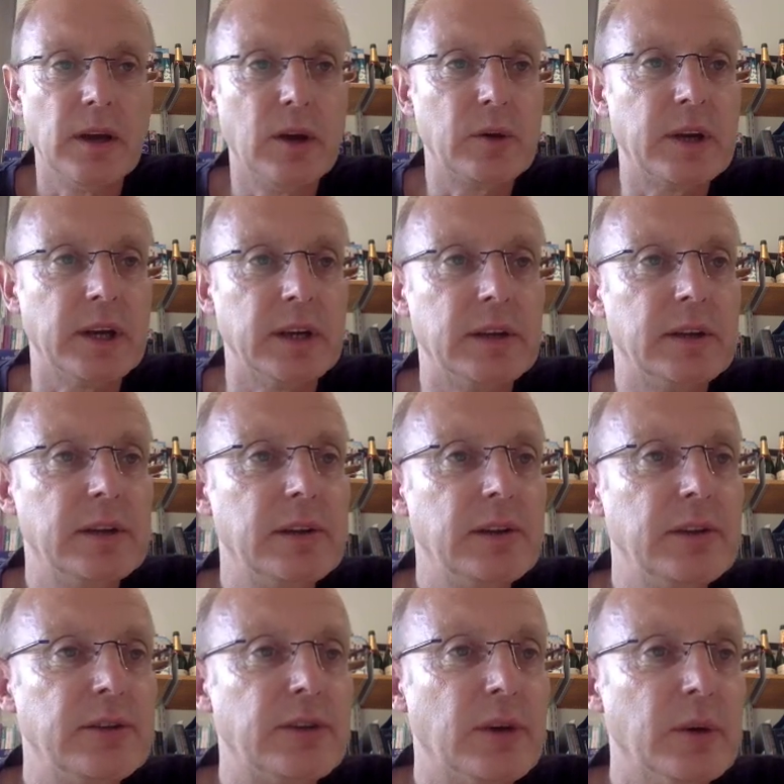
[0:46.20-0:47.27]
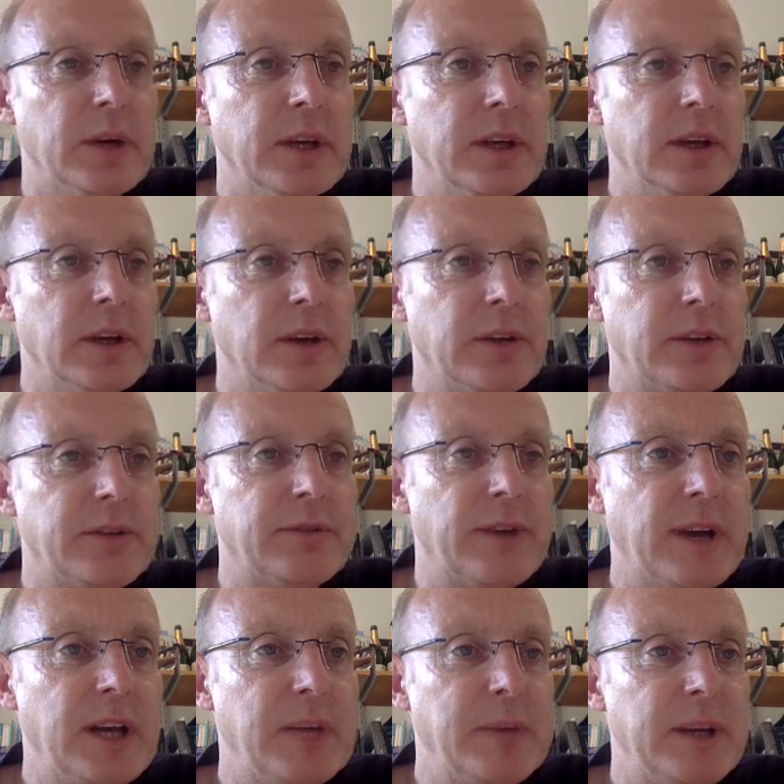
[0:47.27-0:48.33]
Okay, so under the
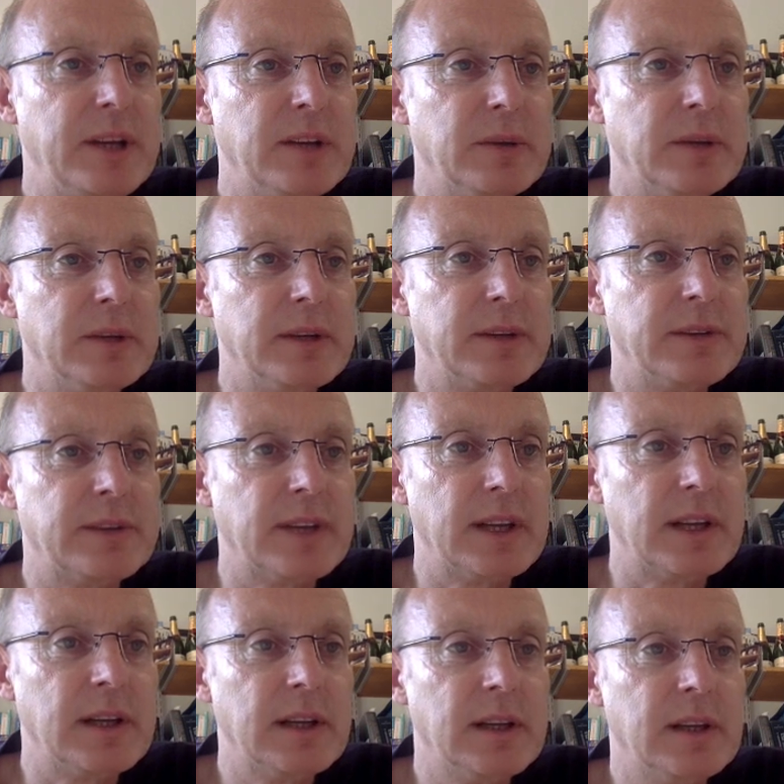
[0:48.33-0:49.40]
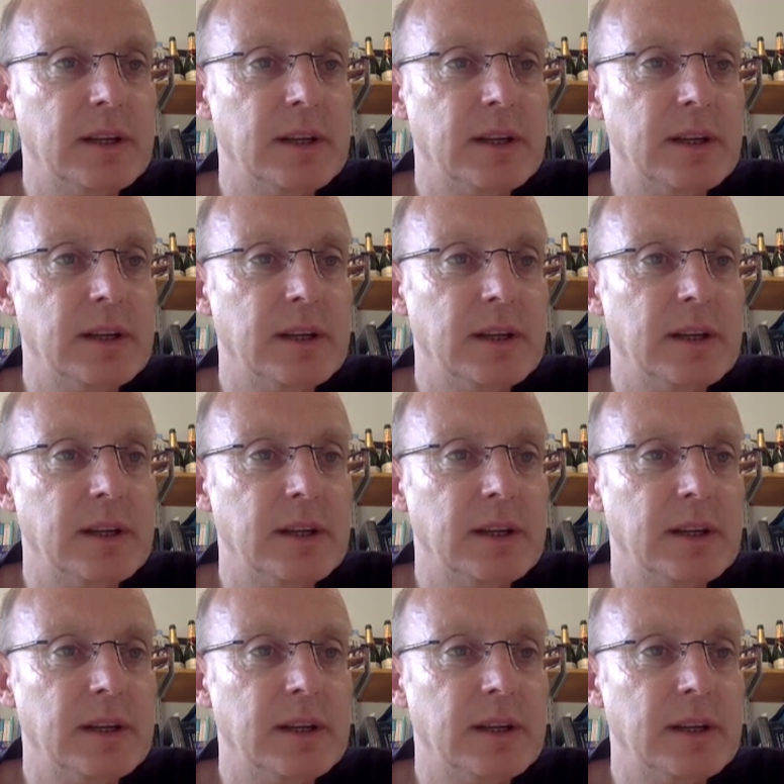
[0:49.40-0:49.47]
File menu in Excel,